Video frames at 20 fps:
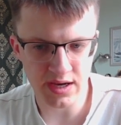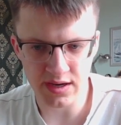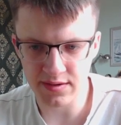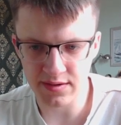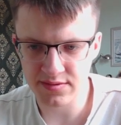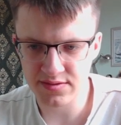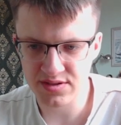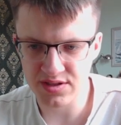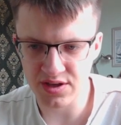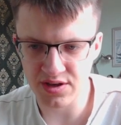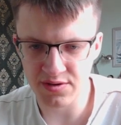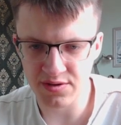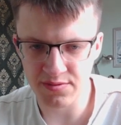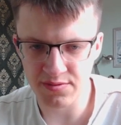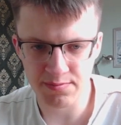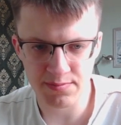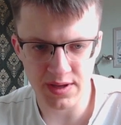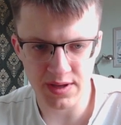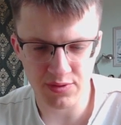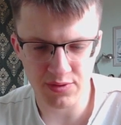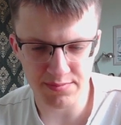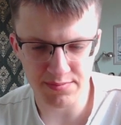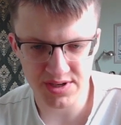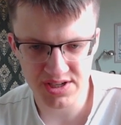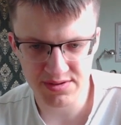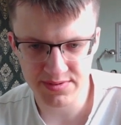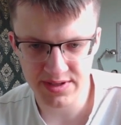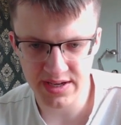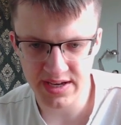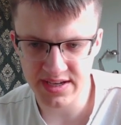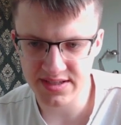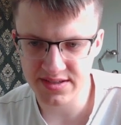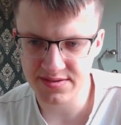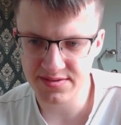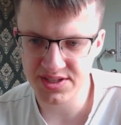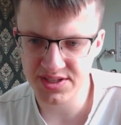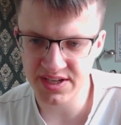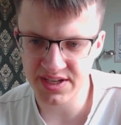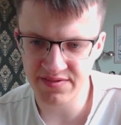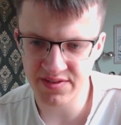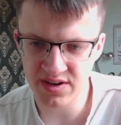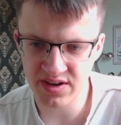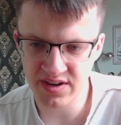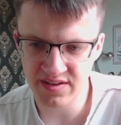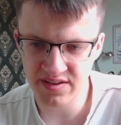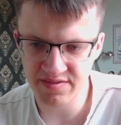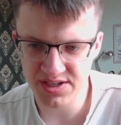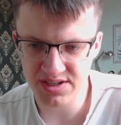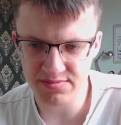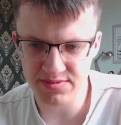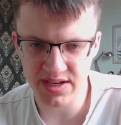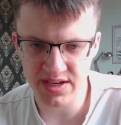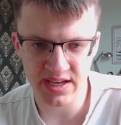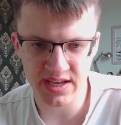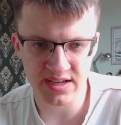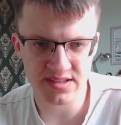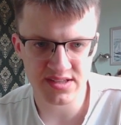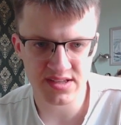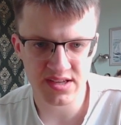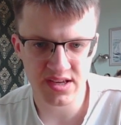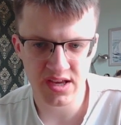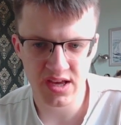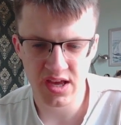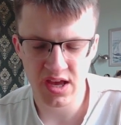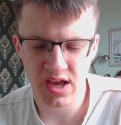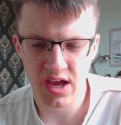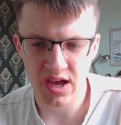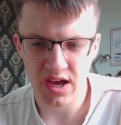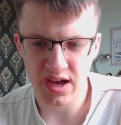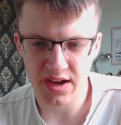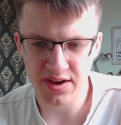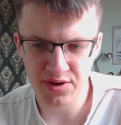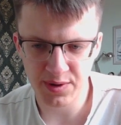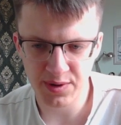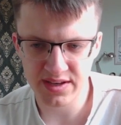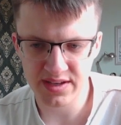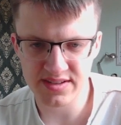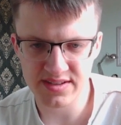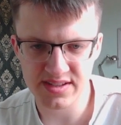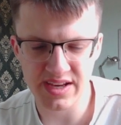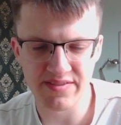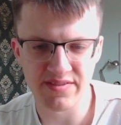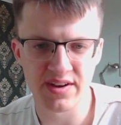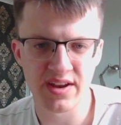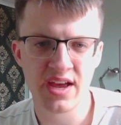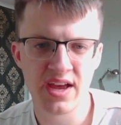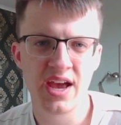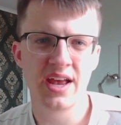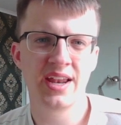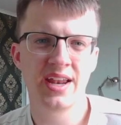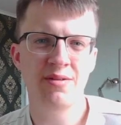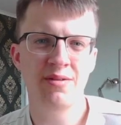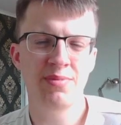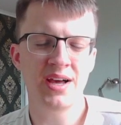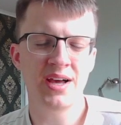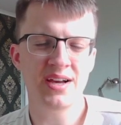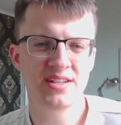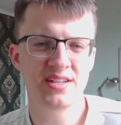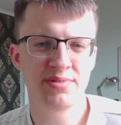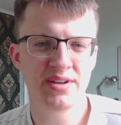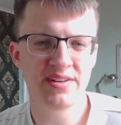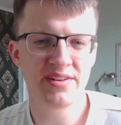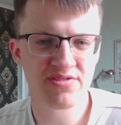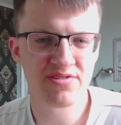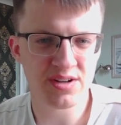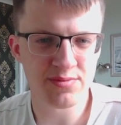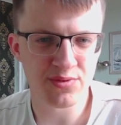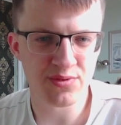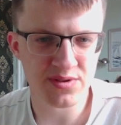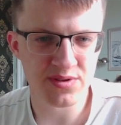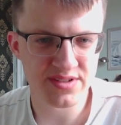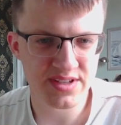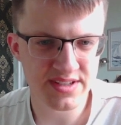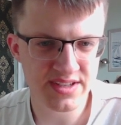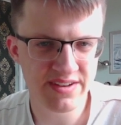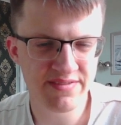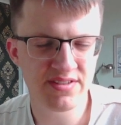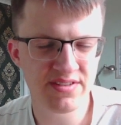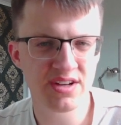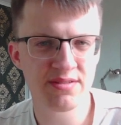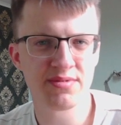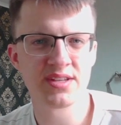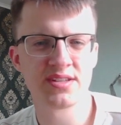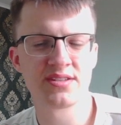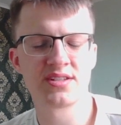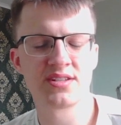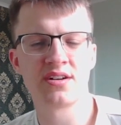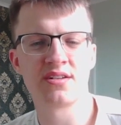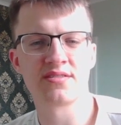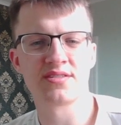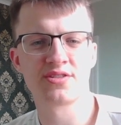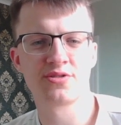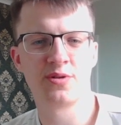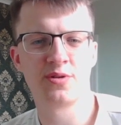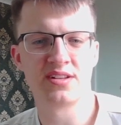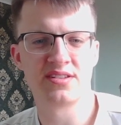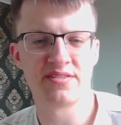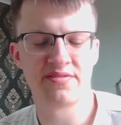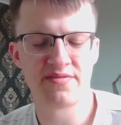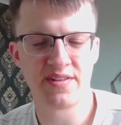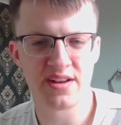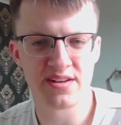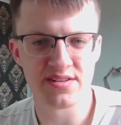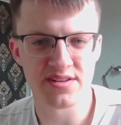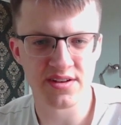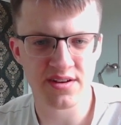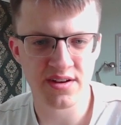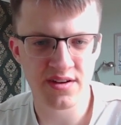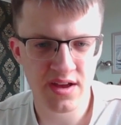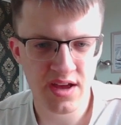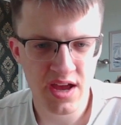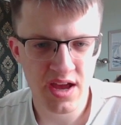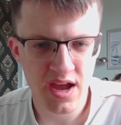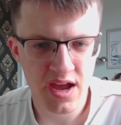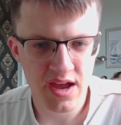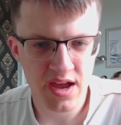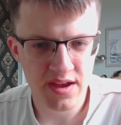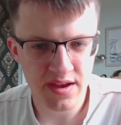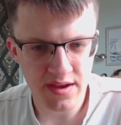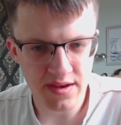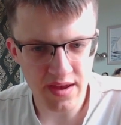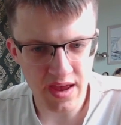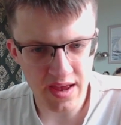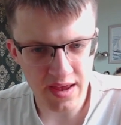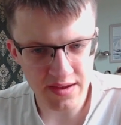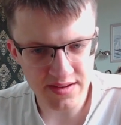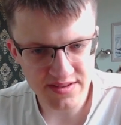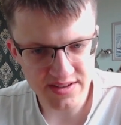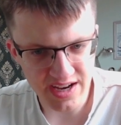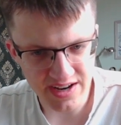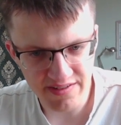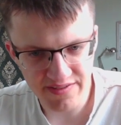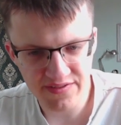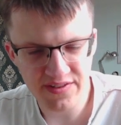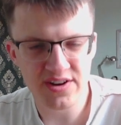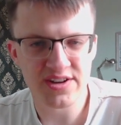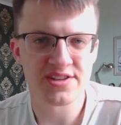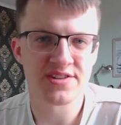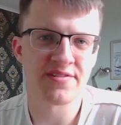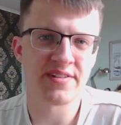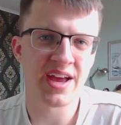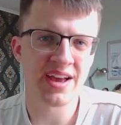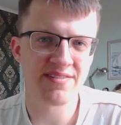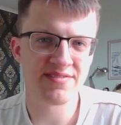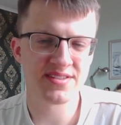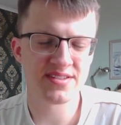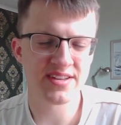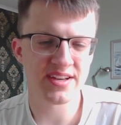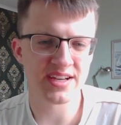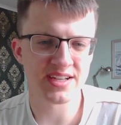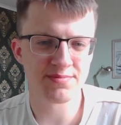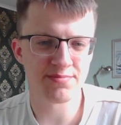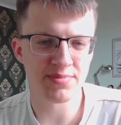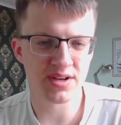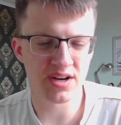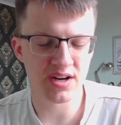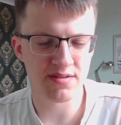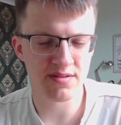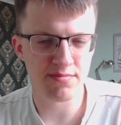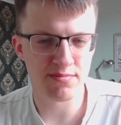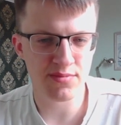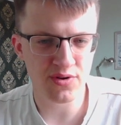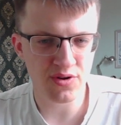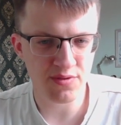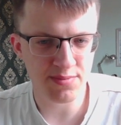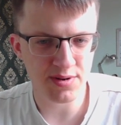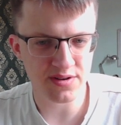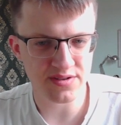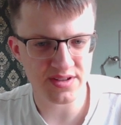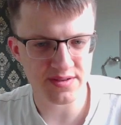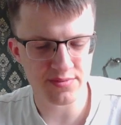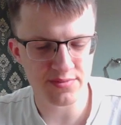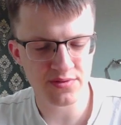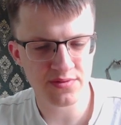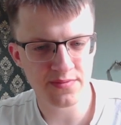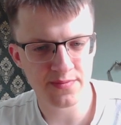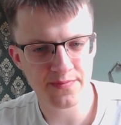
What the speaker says: So black went bishop takes, g5, bishop takes, and queen d7. Now black's in a bit of trouble. Once he's given up this dark squared defender, sacrifice on f6 become more possible.